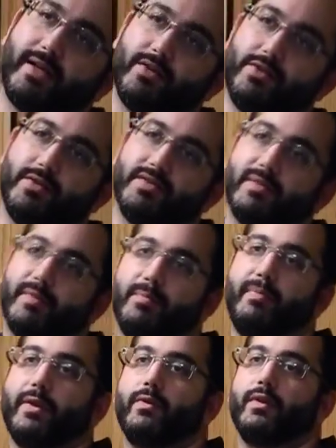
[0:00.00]
how to do something
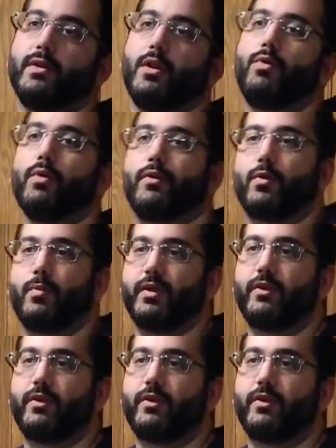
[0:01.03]
better than low Earth orbit,